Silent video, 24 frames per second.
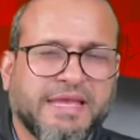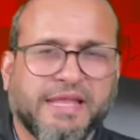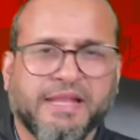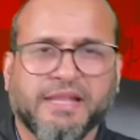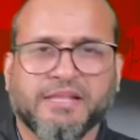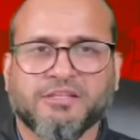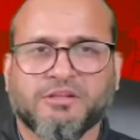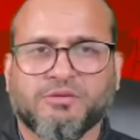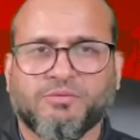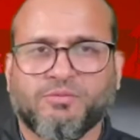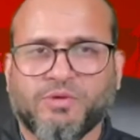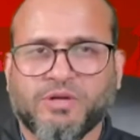and
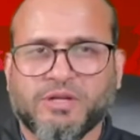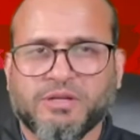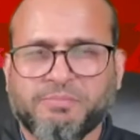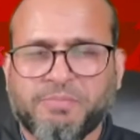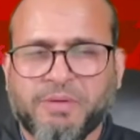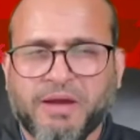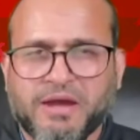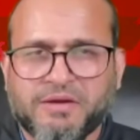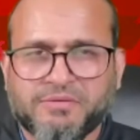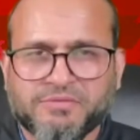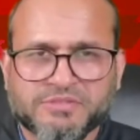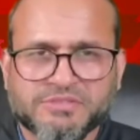other world
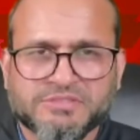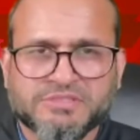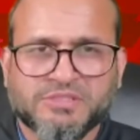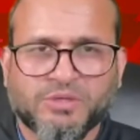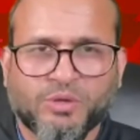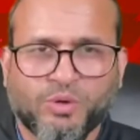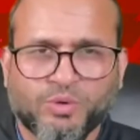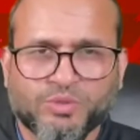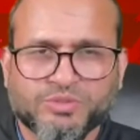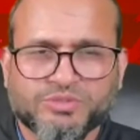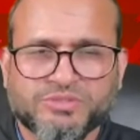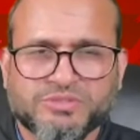powers
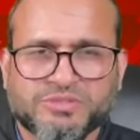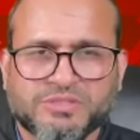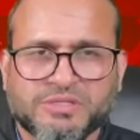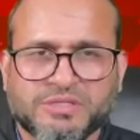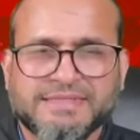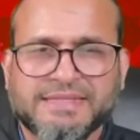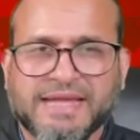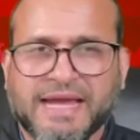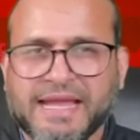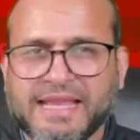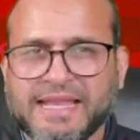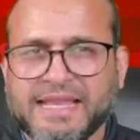host
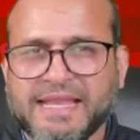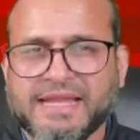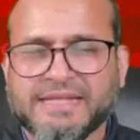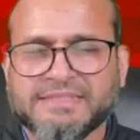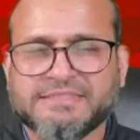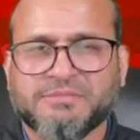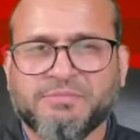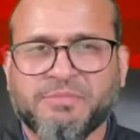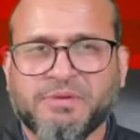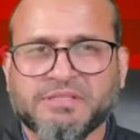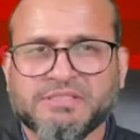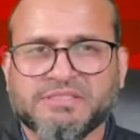
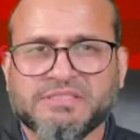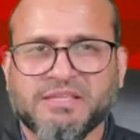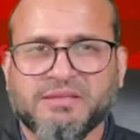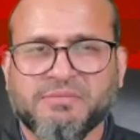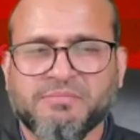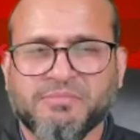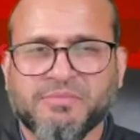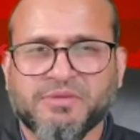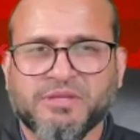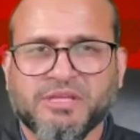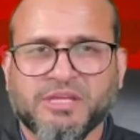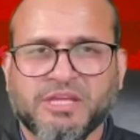dialogues amongst
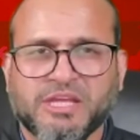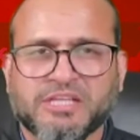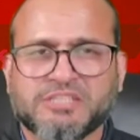them,